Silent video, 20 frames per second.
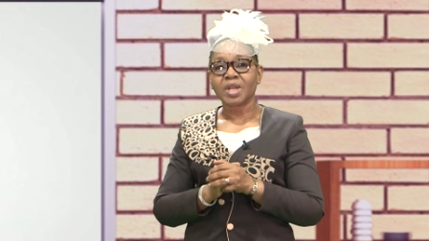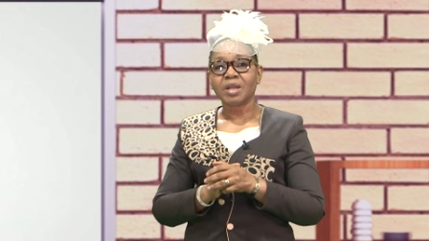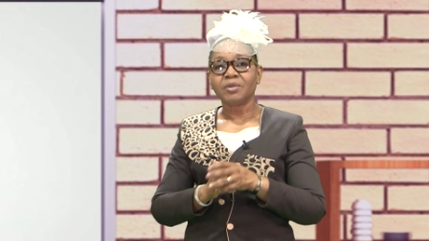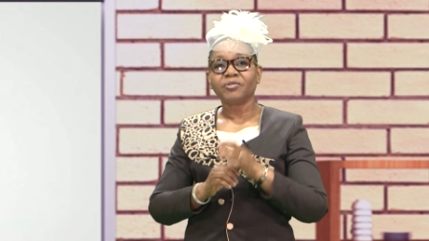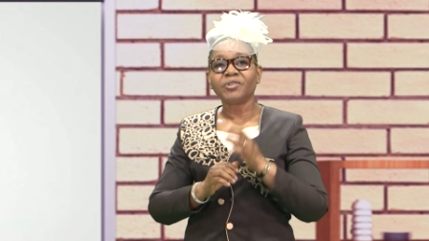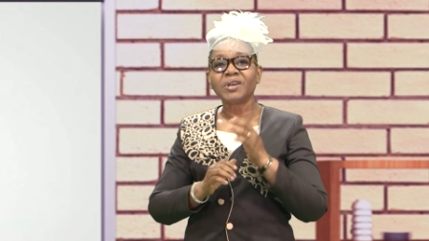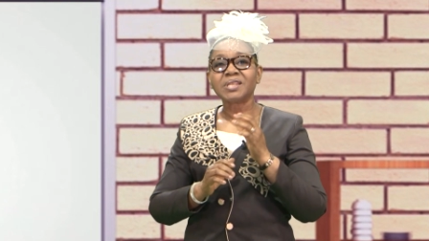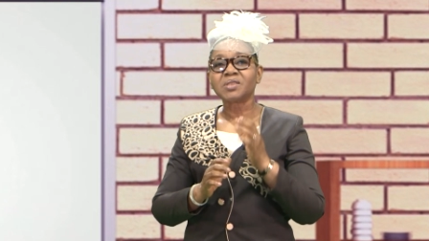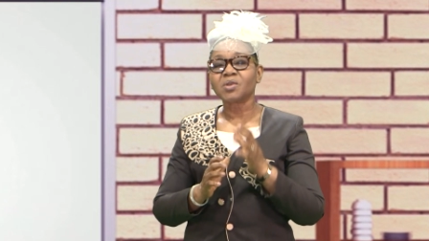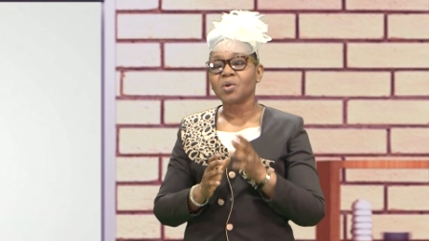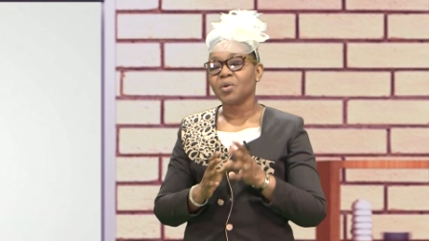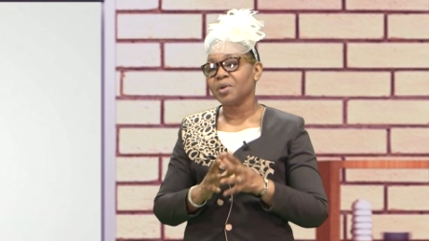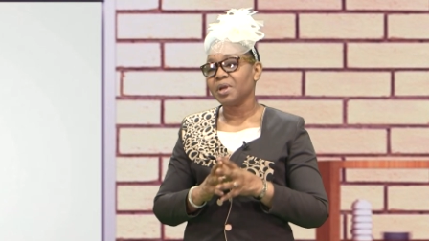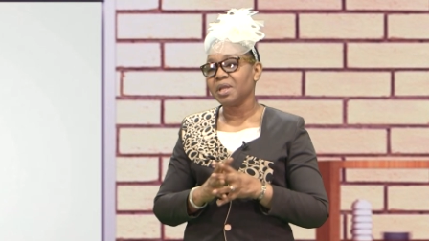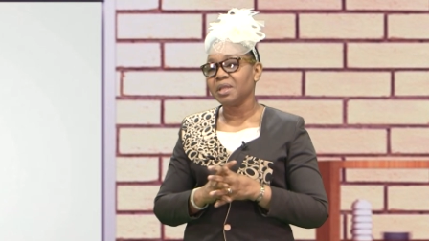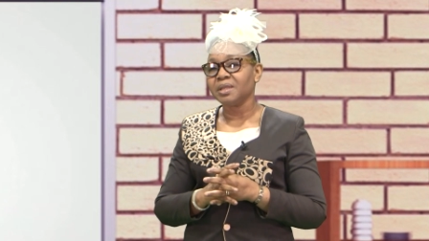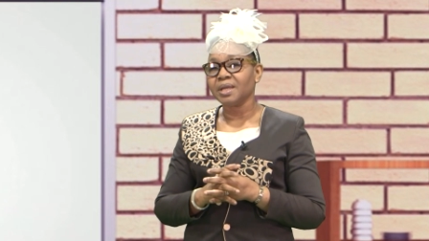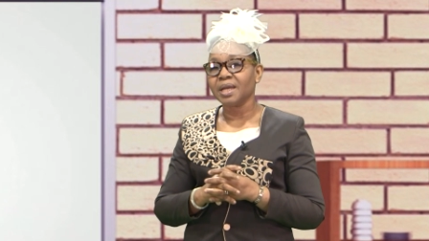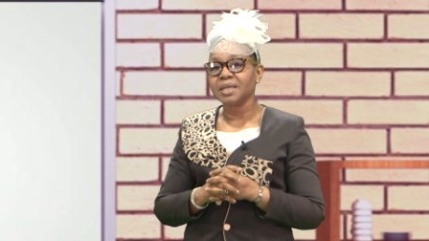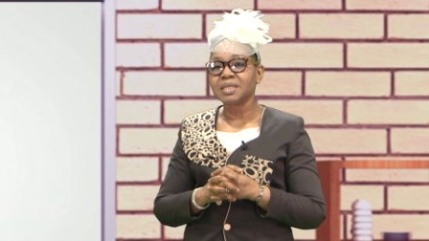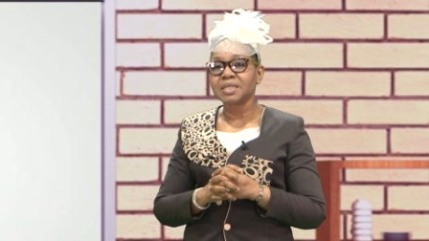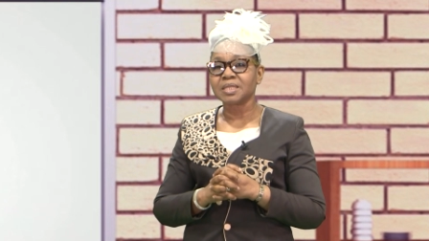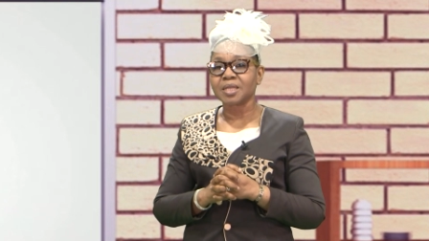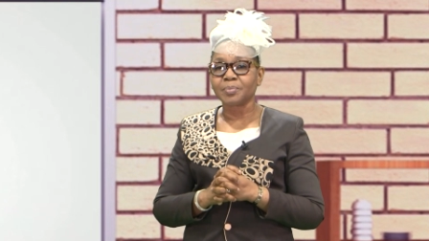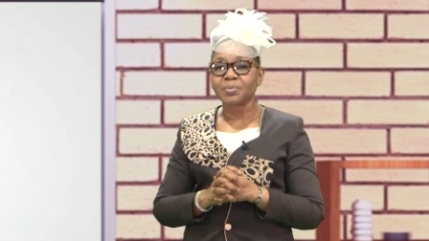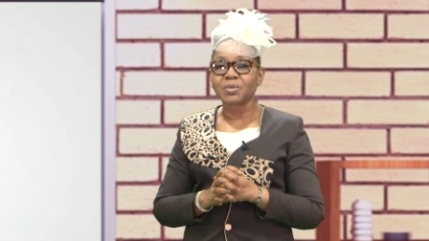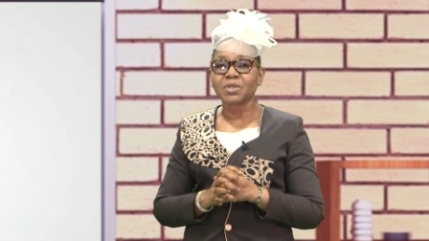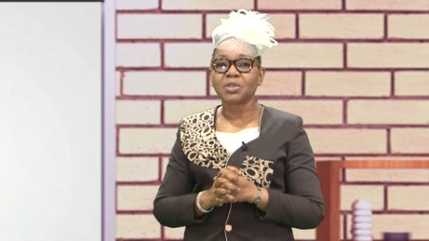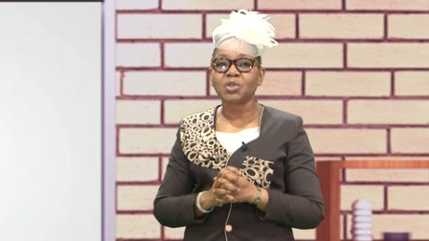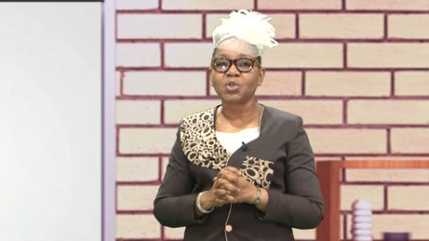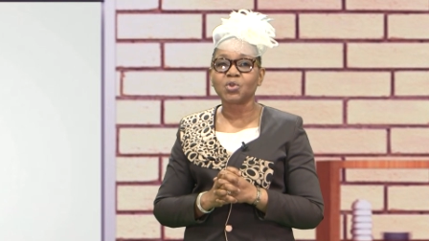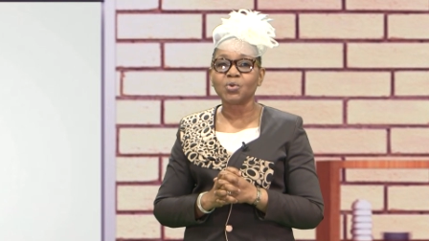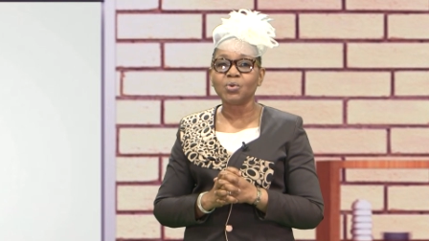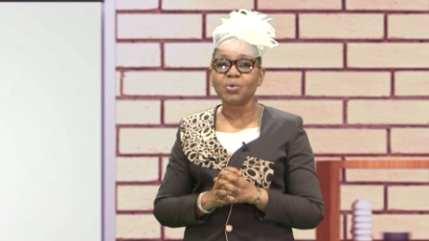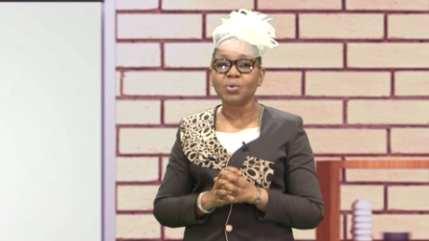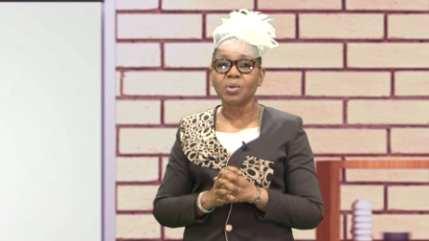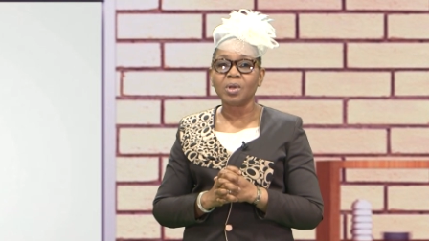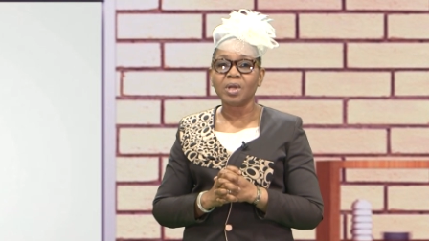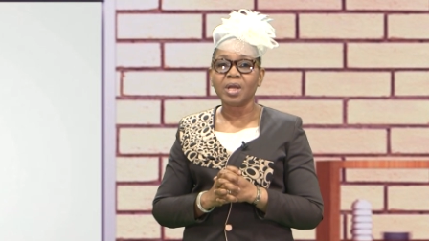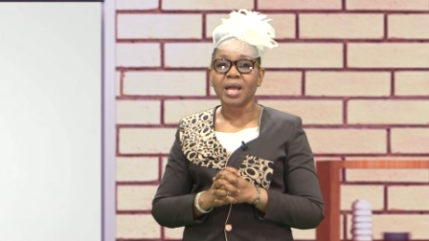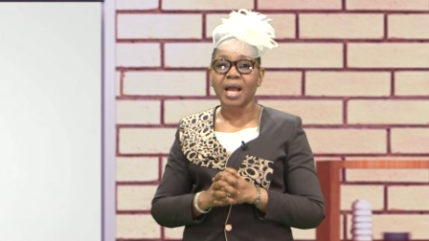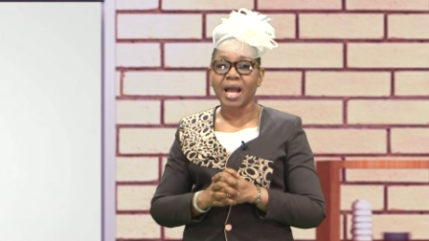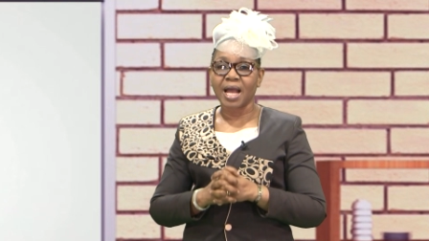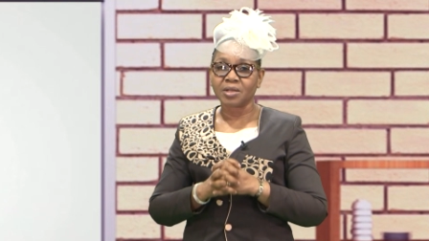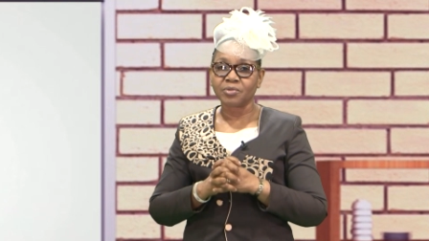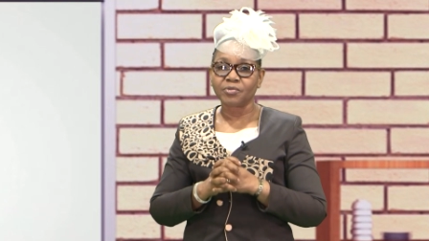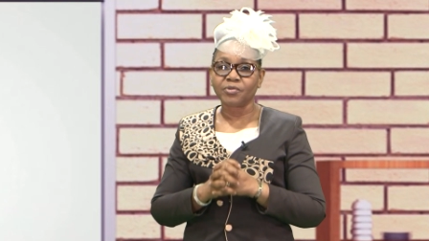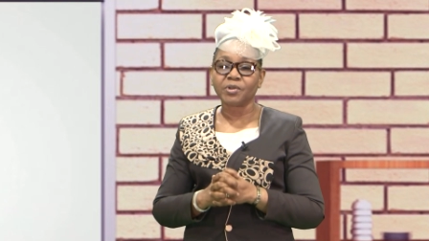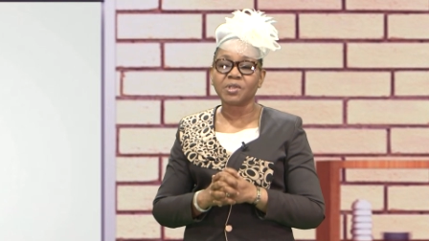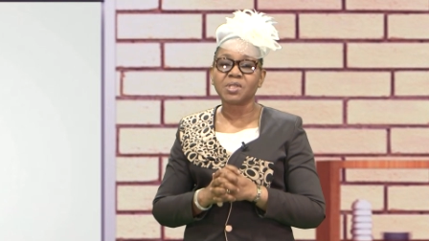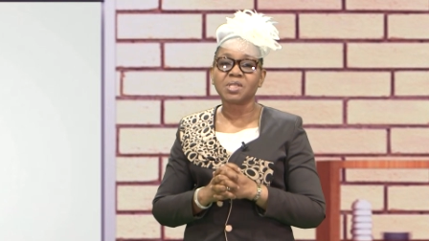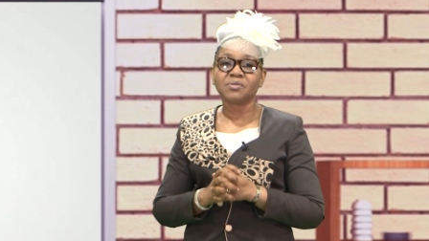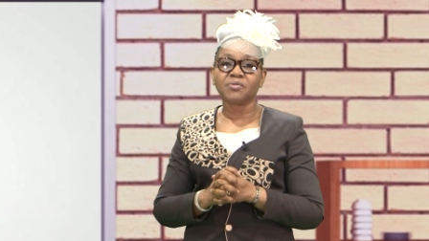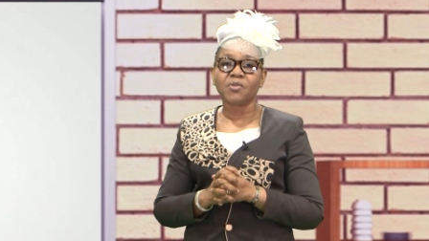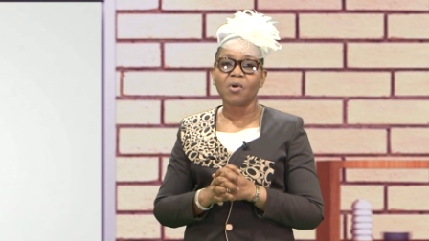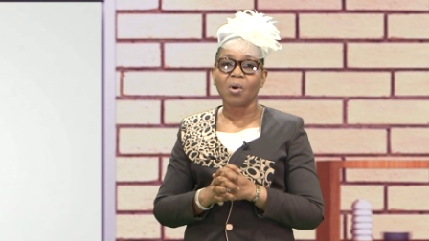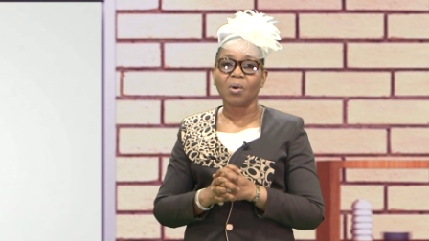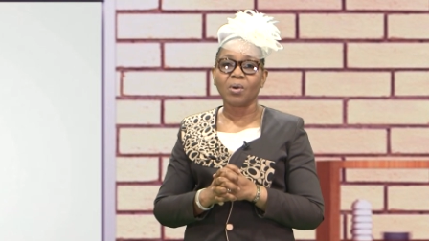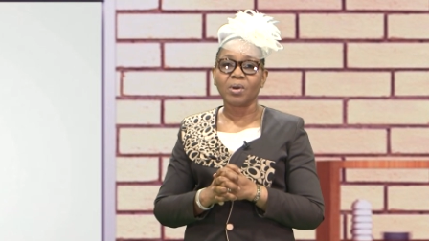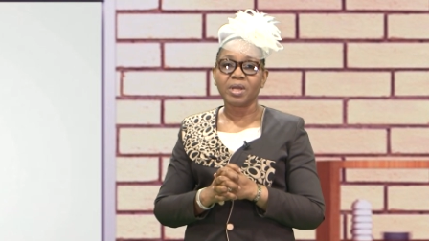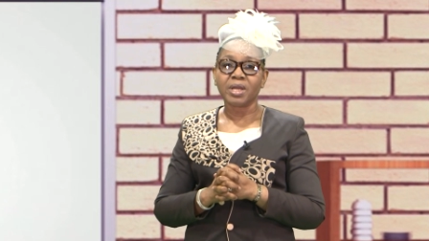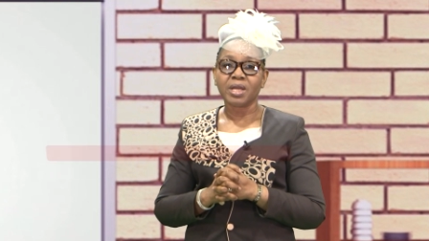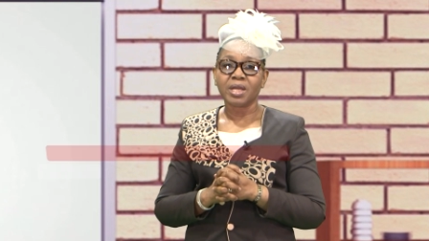1 Corinthians chapter 2 and verse 4.